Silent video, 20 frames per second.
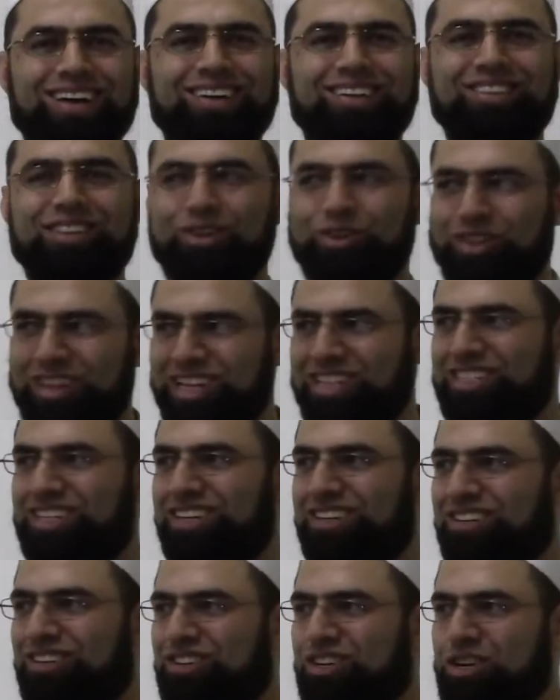the
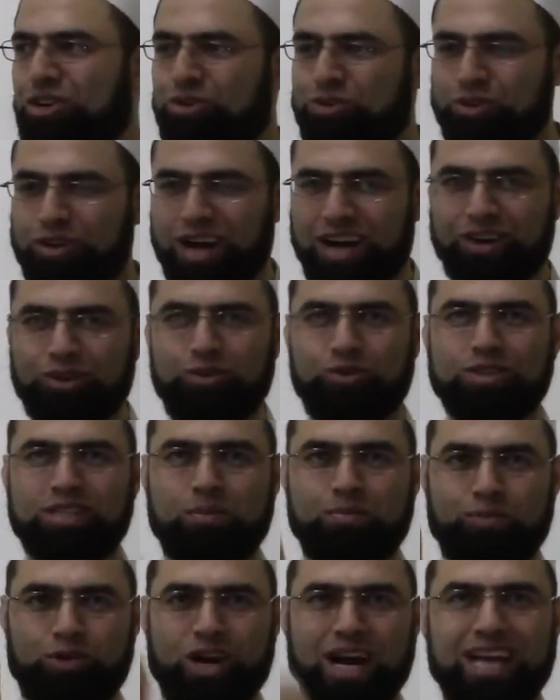religion, who's a
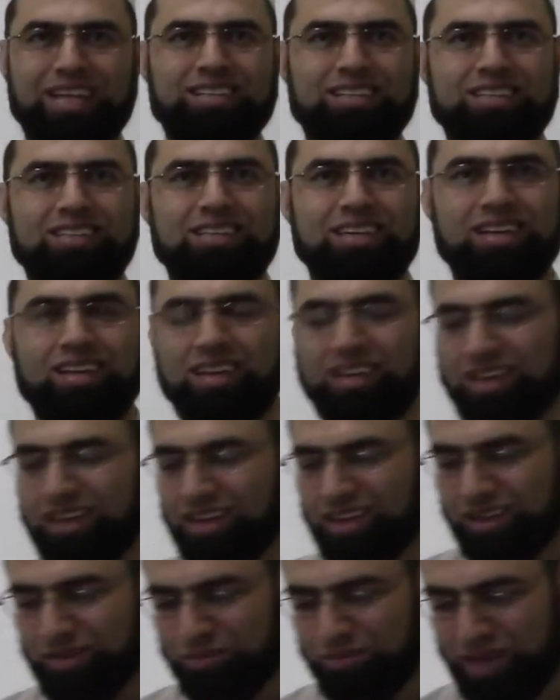practicing
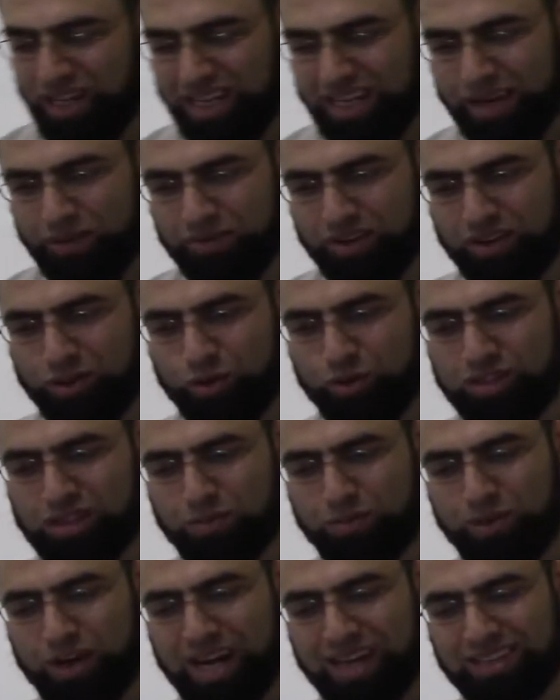believer, who's a
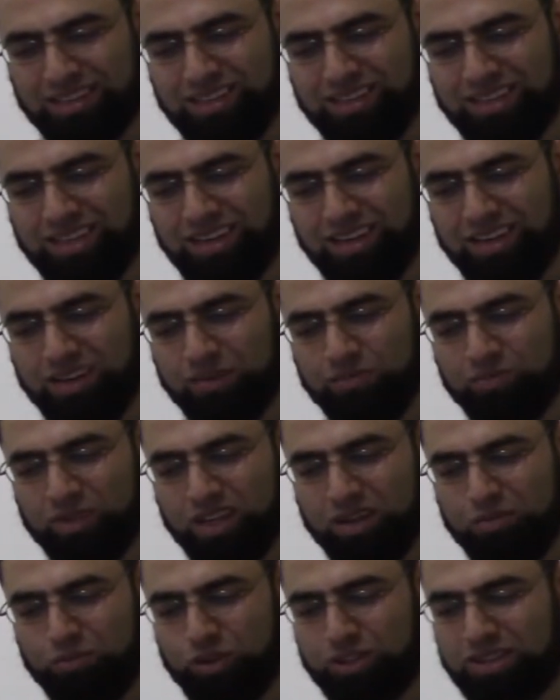practicing
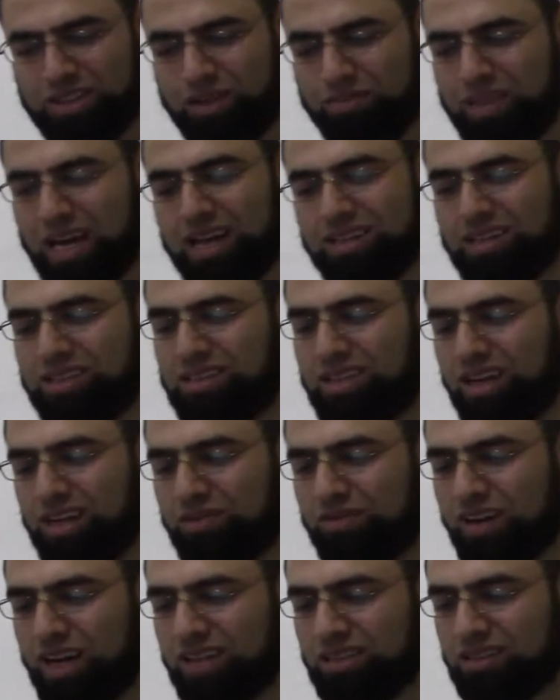Muslim. That is the
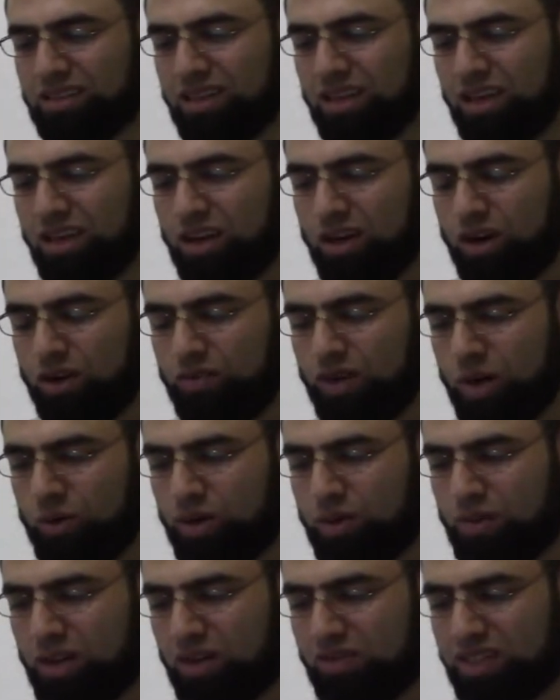advice of
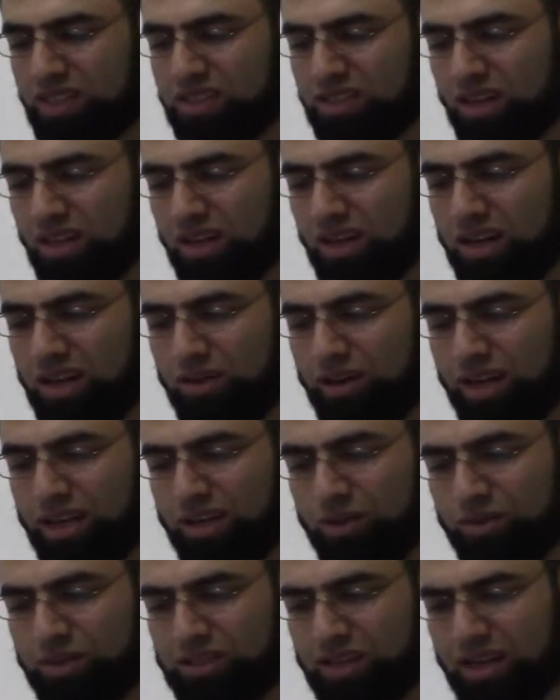our beloved sallallahu alaihi
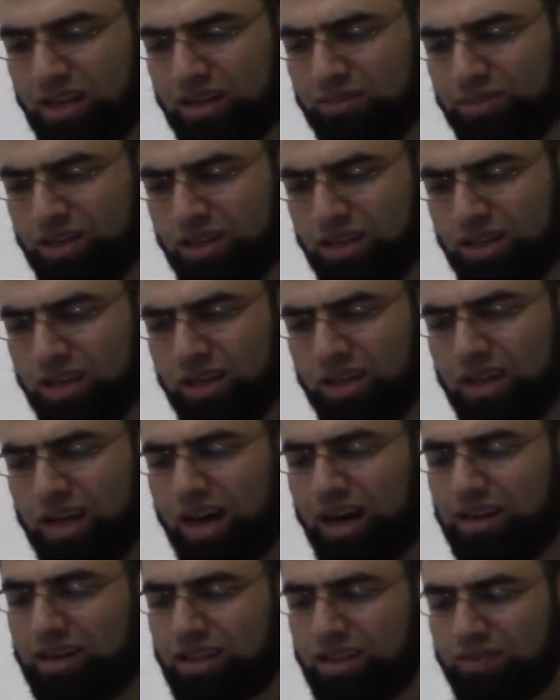wasallam.
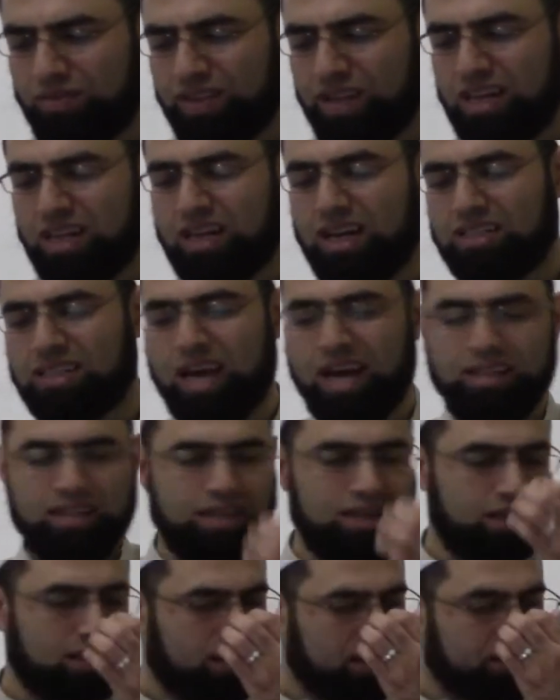Another very nice
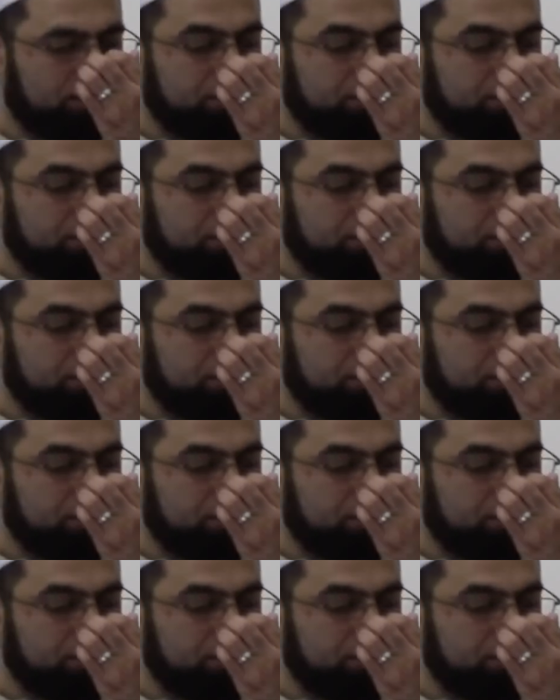hadith,